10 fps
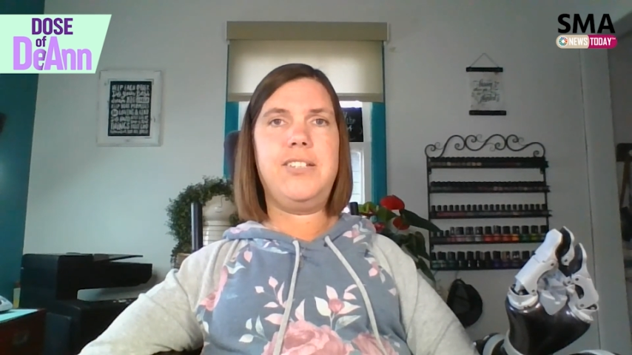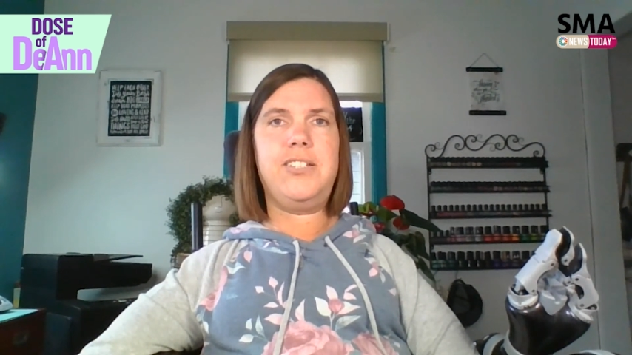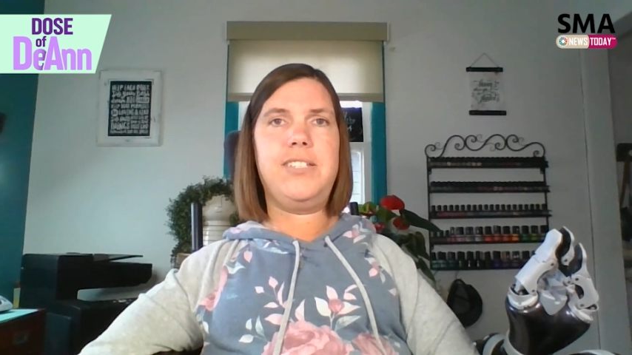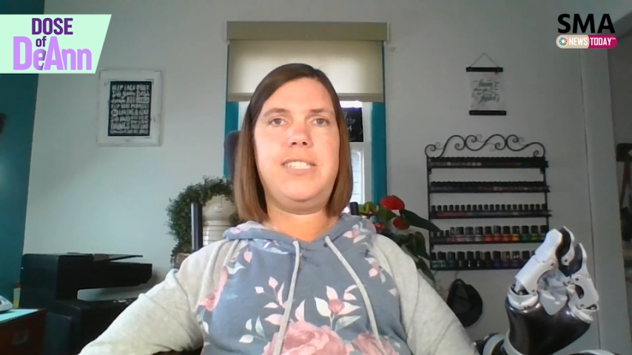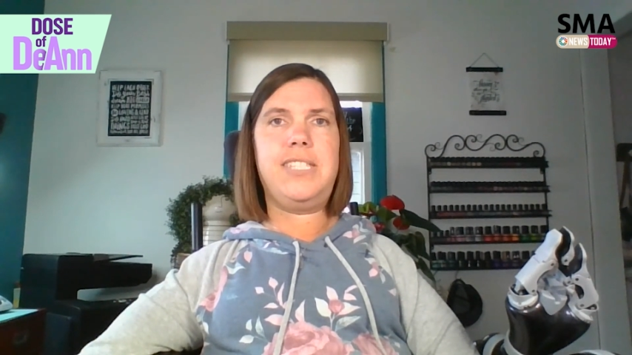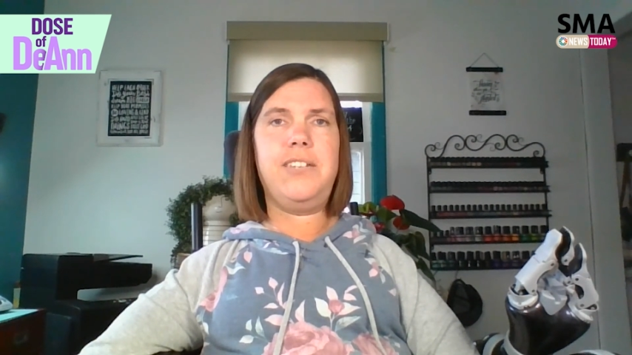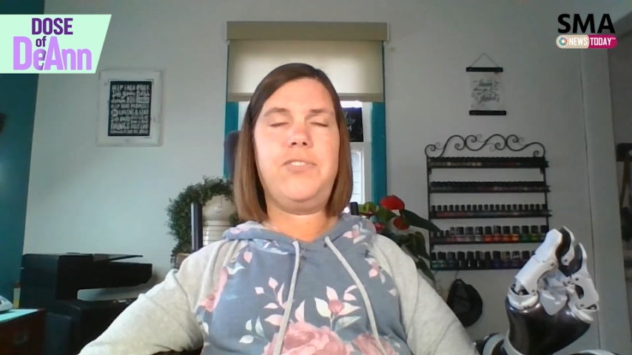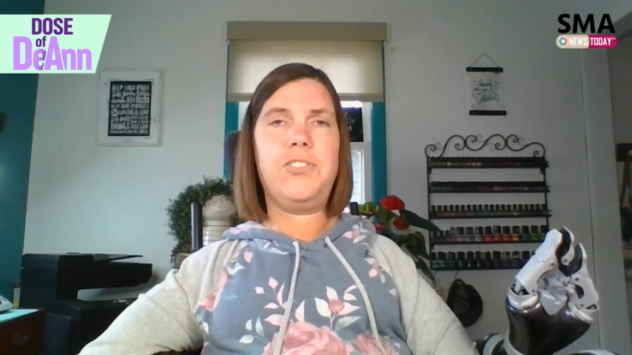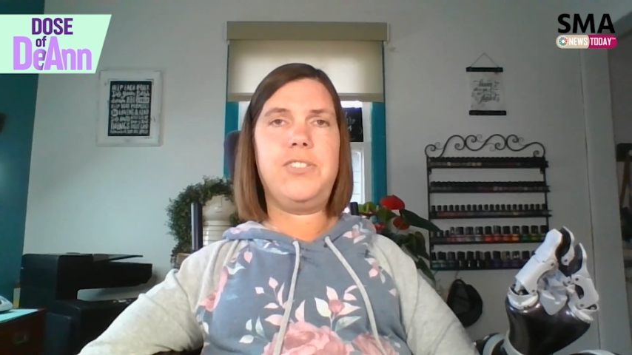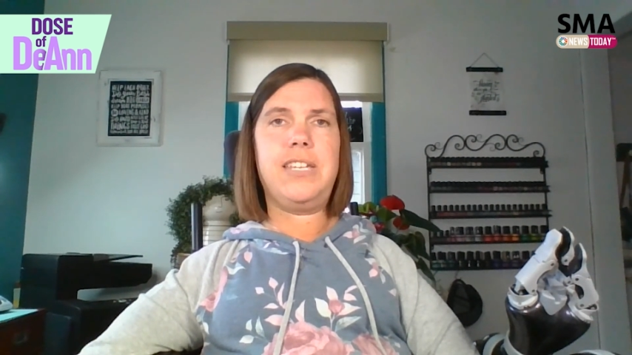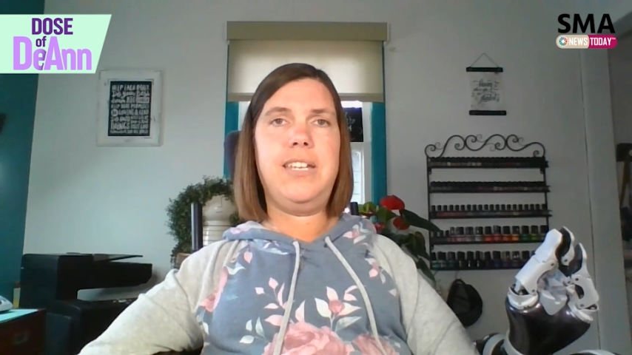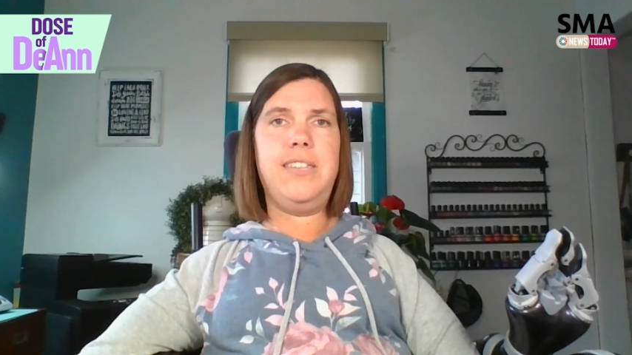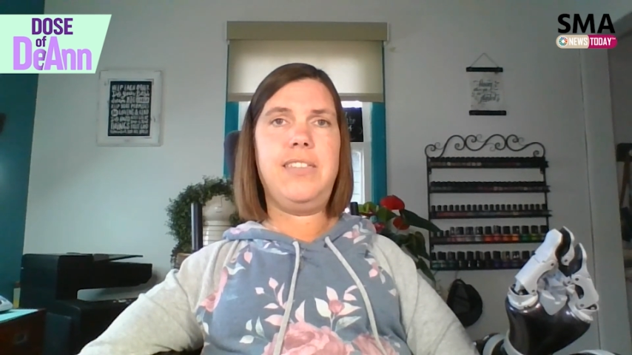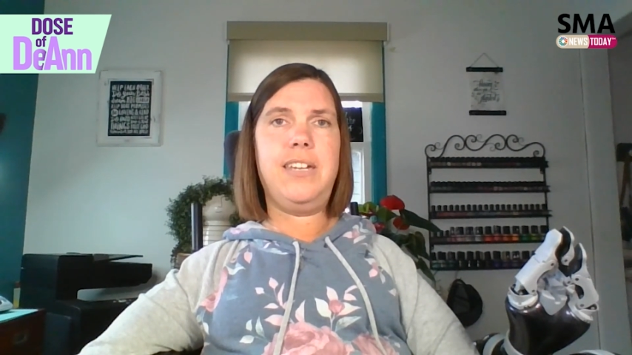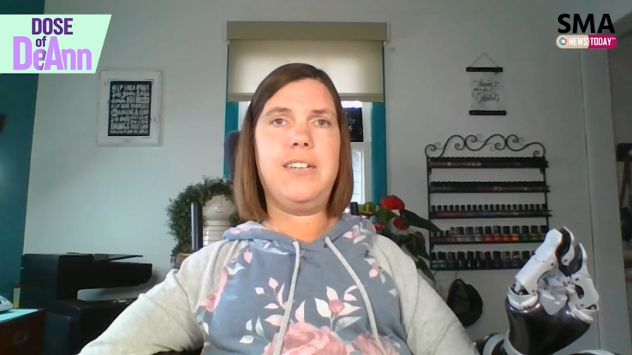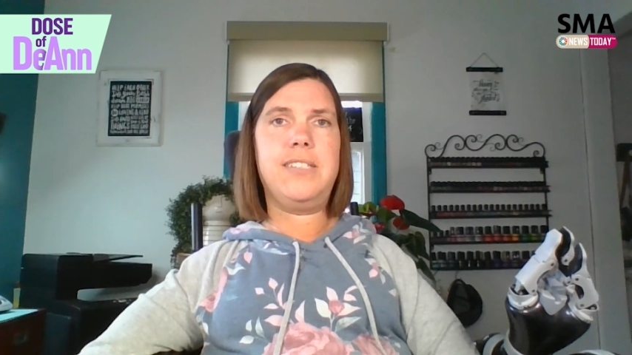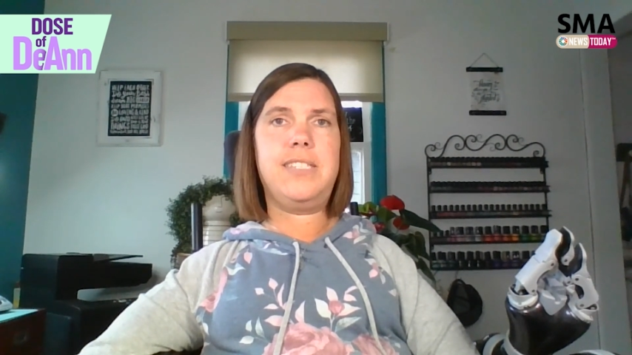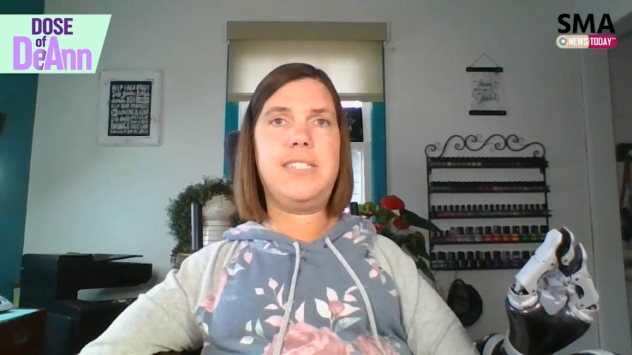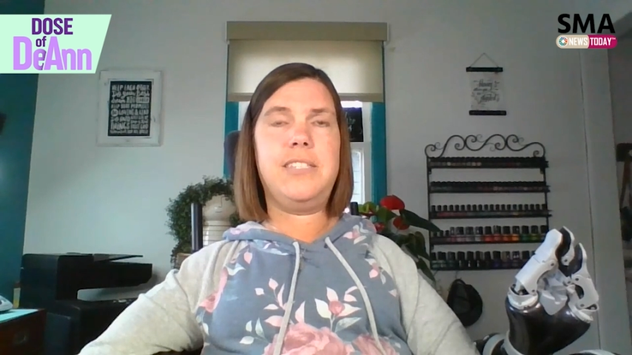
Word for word: just see if there's anything else